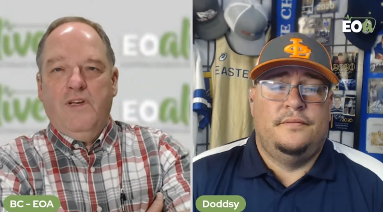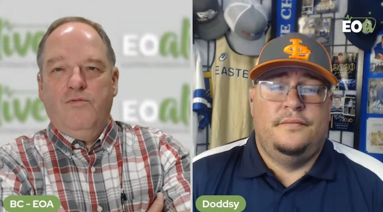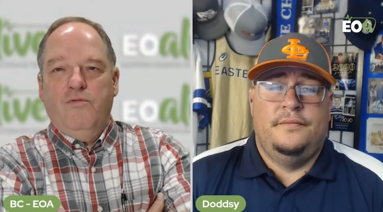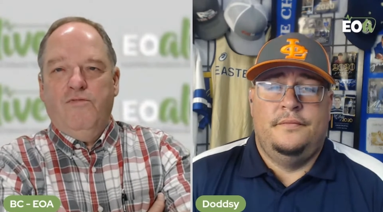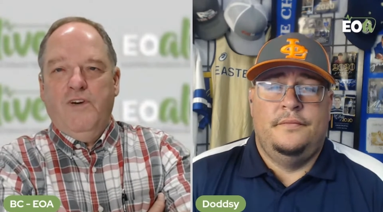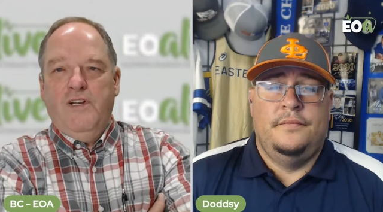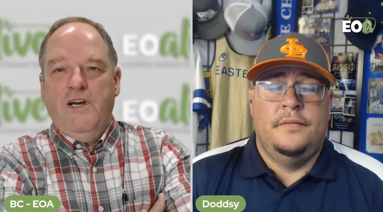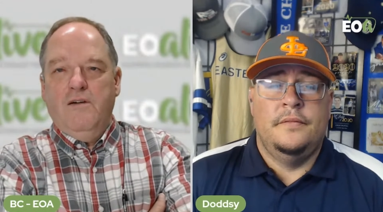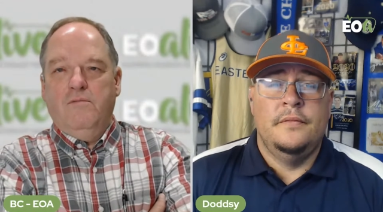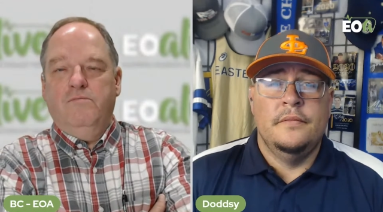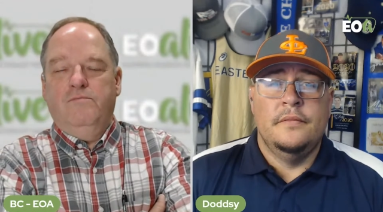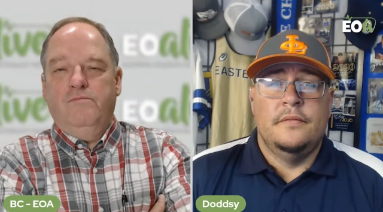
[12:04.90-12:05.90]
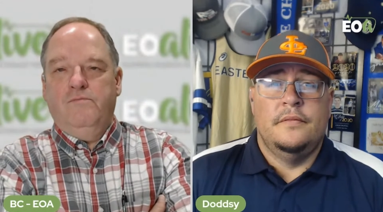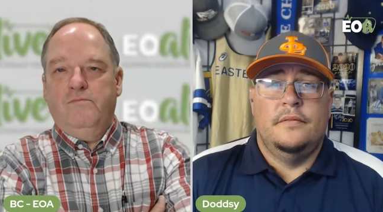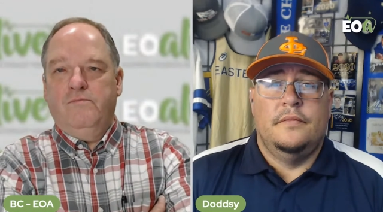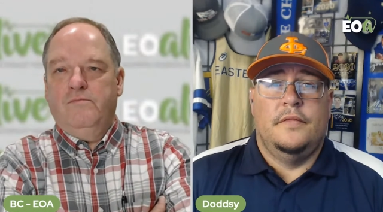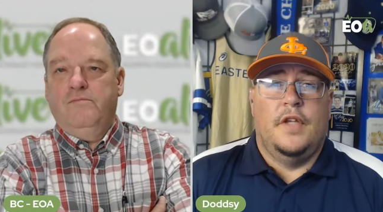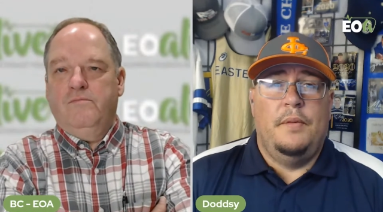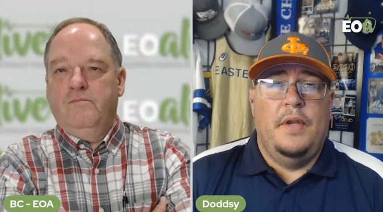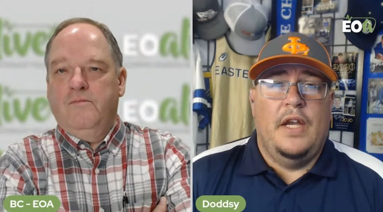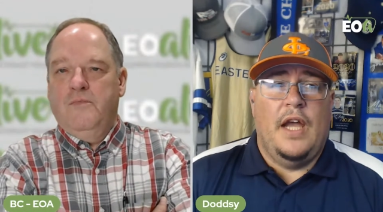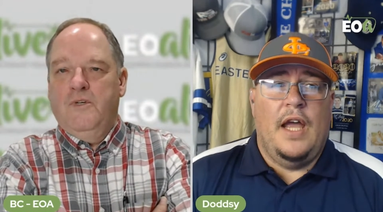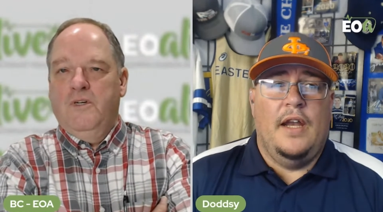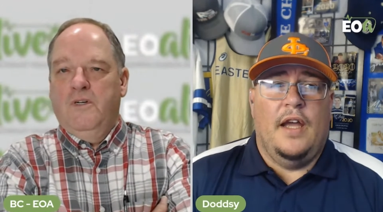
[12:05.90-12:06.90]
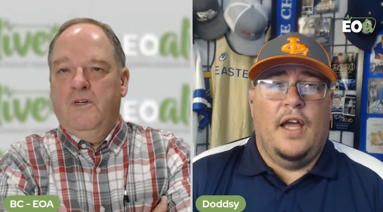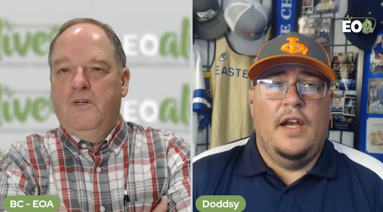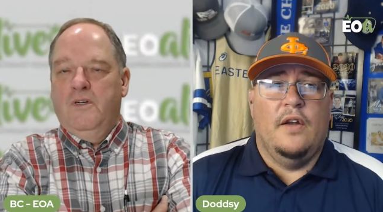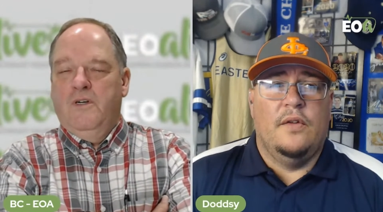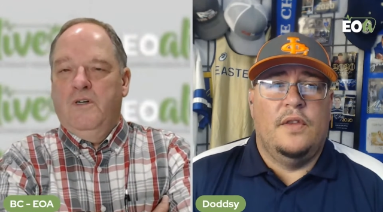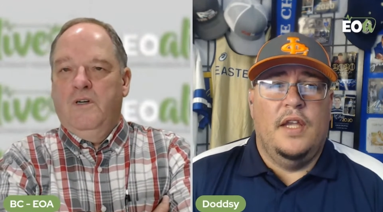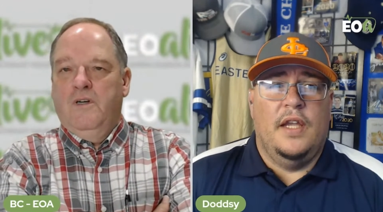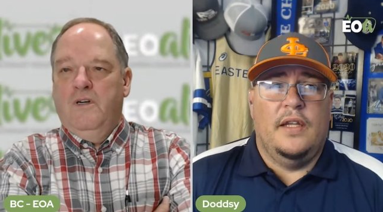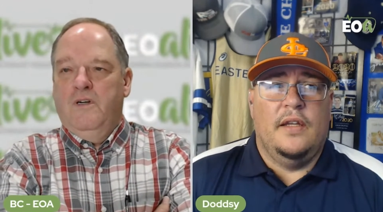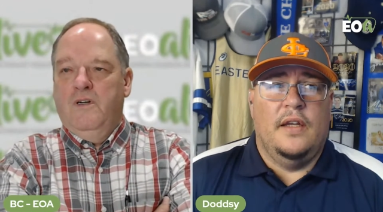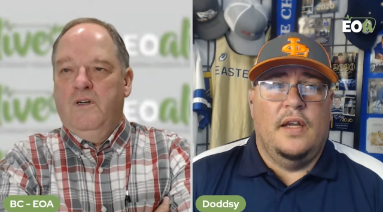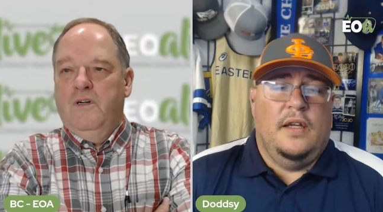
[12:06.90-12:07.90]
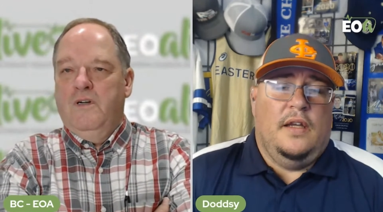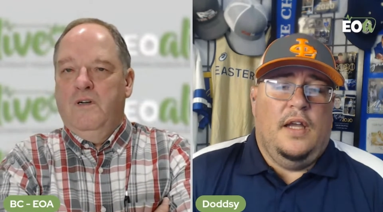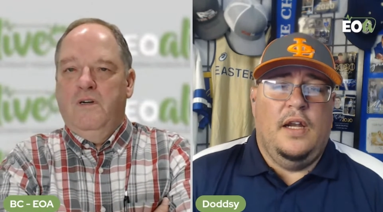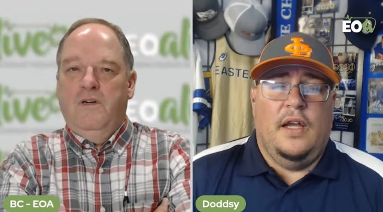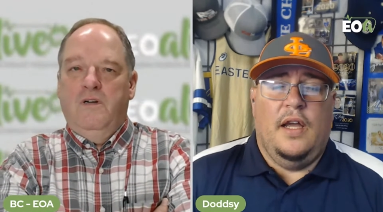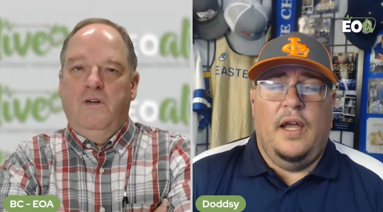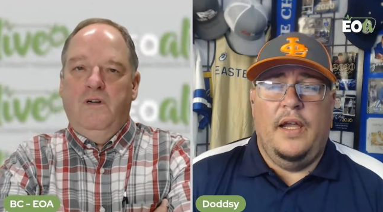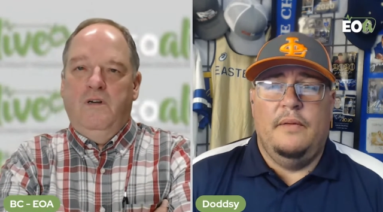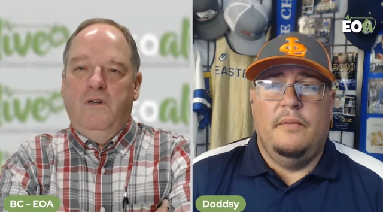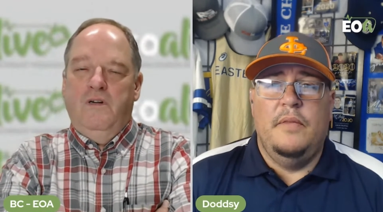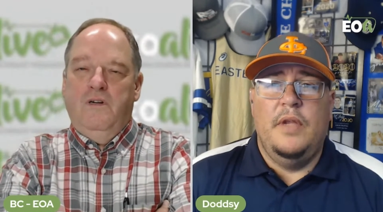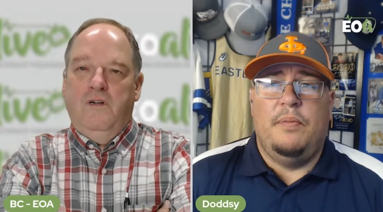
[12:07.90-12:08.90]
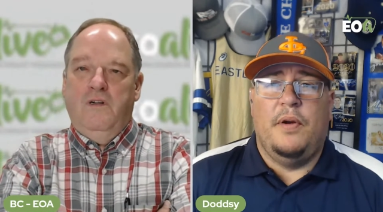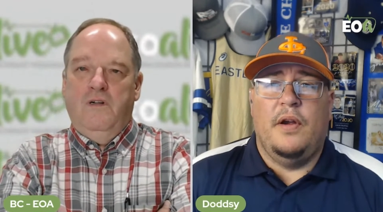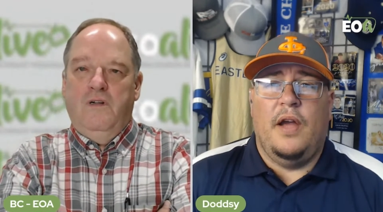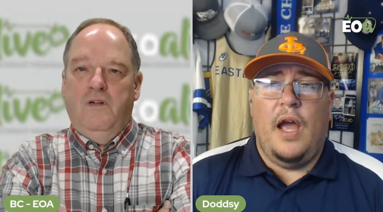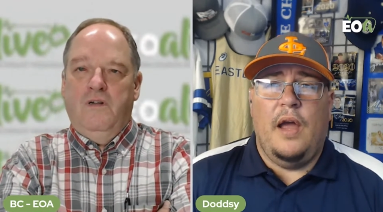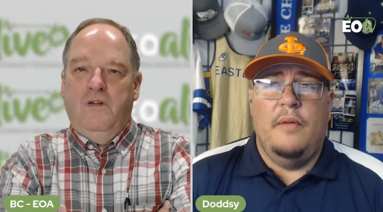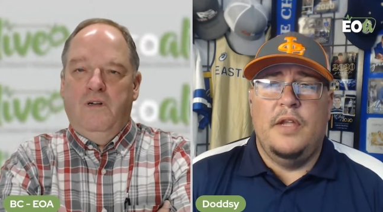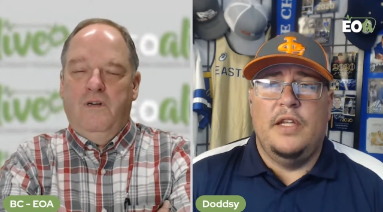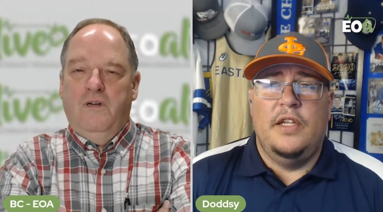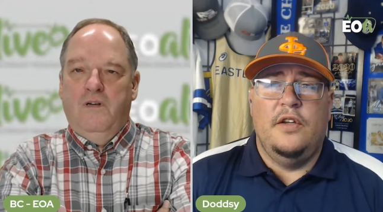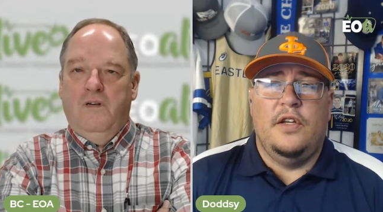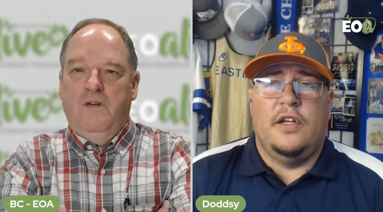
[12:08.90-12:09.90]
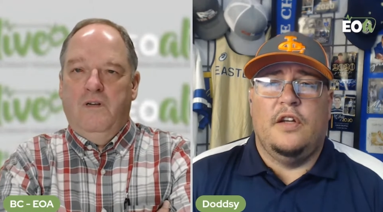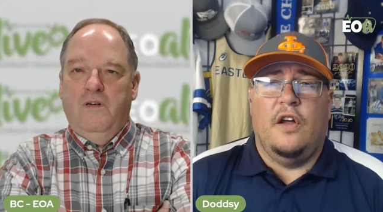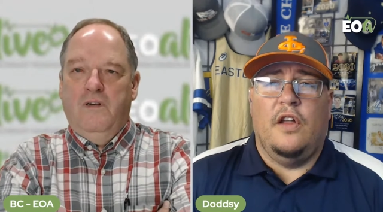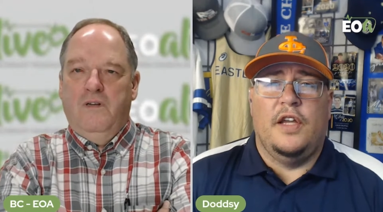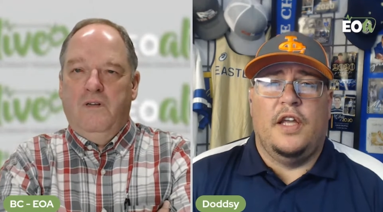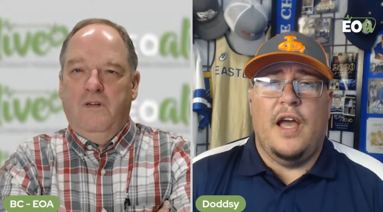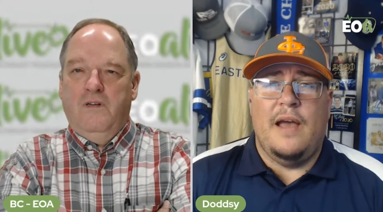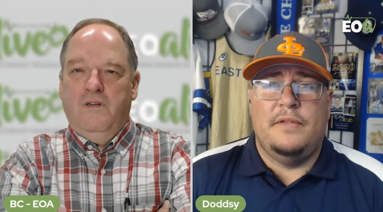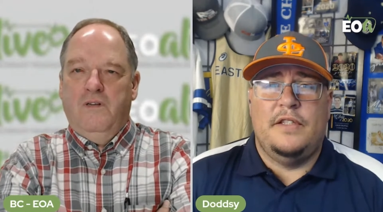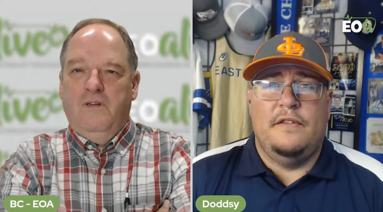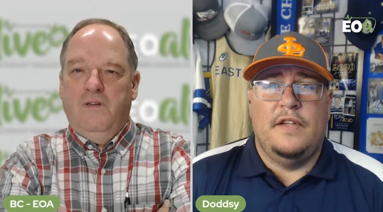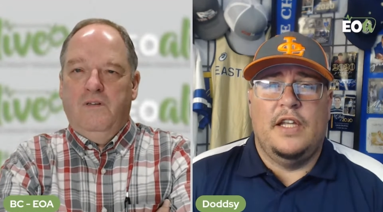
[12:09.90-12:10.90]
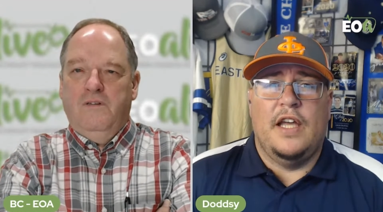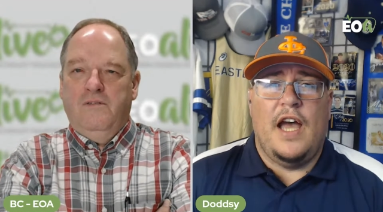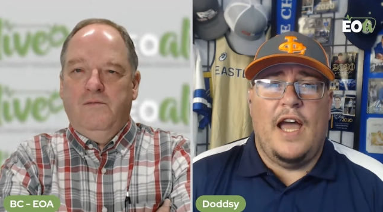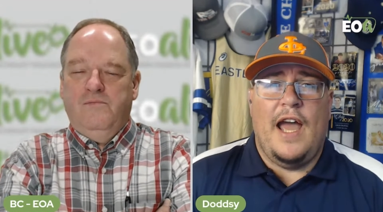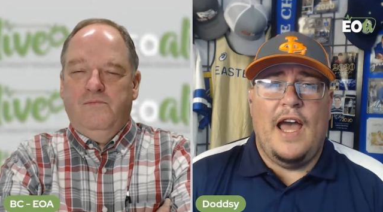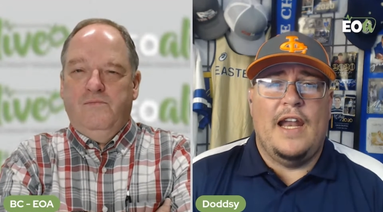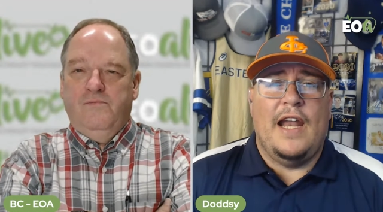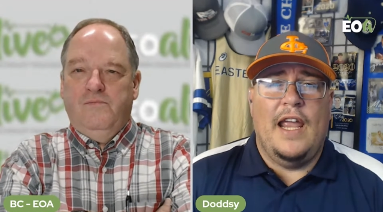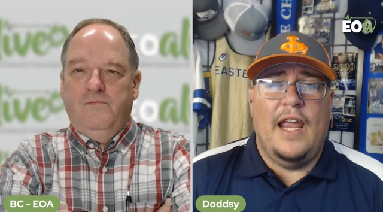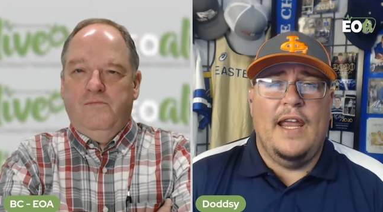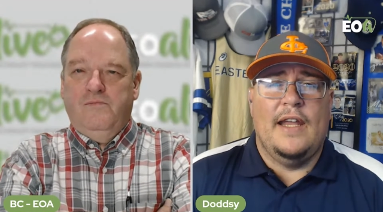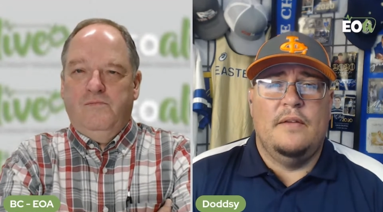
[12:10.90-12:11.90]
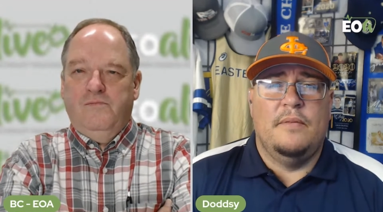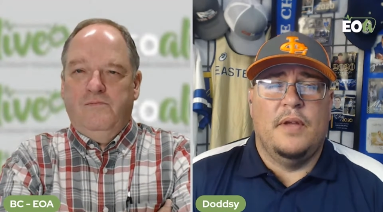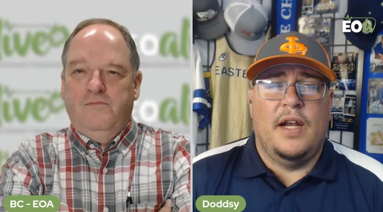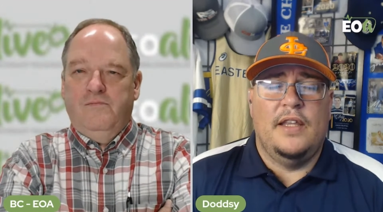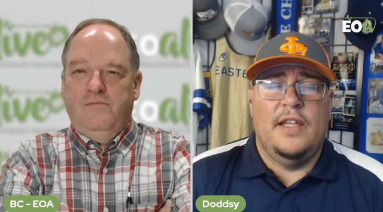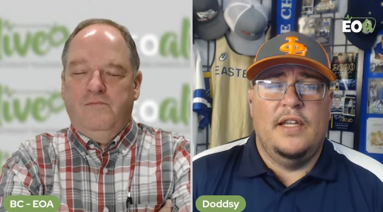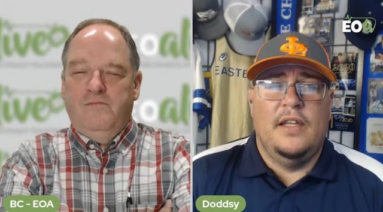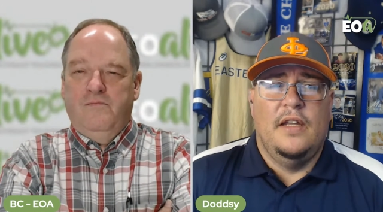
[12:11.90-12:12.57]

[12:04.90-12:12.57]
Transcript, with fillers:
Speaker 1: I guess we'll find out.
Speaker 2: I mean, I, I don't think uh, I, I me per I mean, you could call the cops if it got out of hand, but I